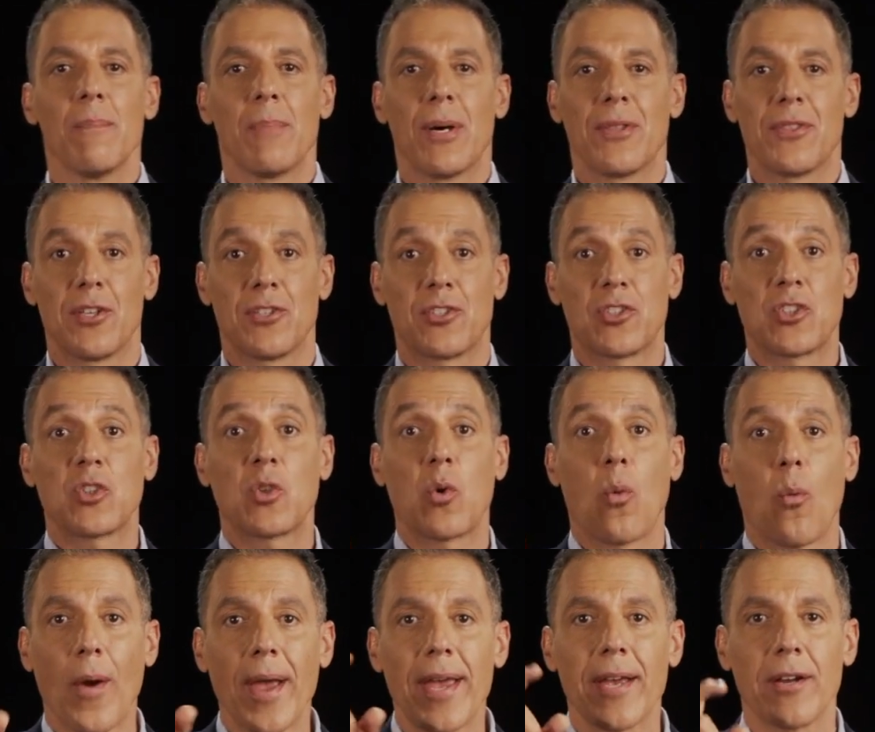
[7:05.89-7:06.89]
but the
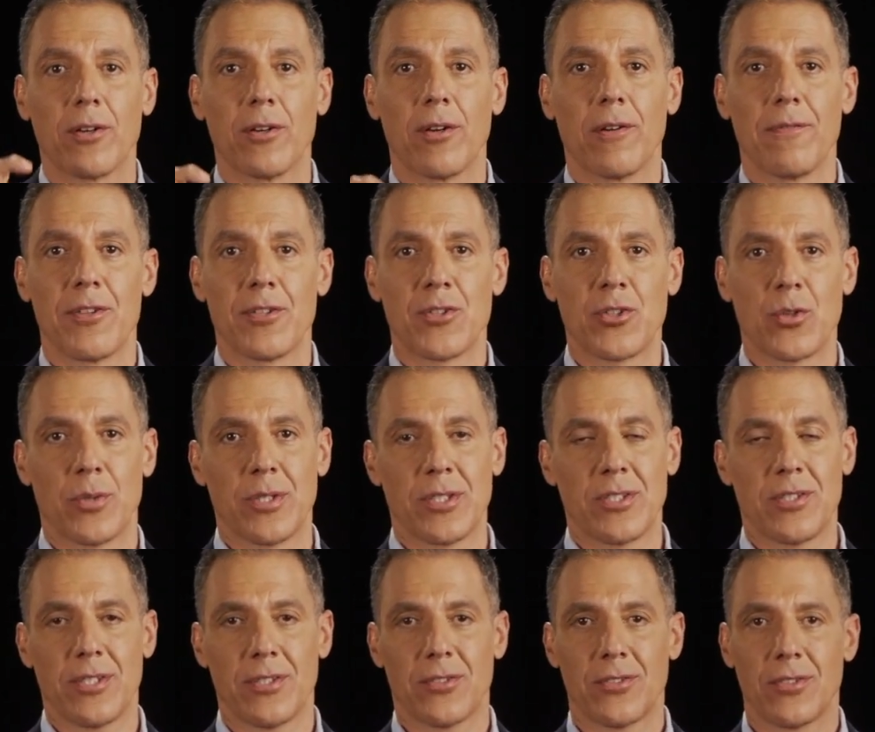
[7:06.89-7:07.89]
square of the
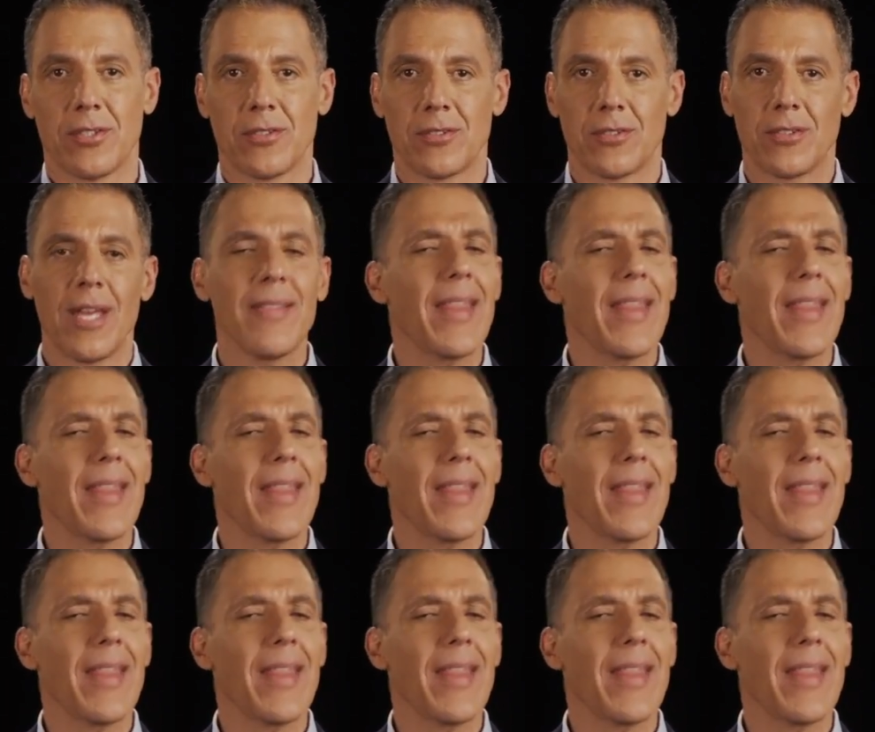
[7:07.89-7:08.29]
shortest distance.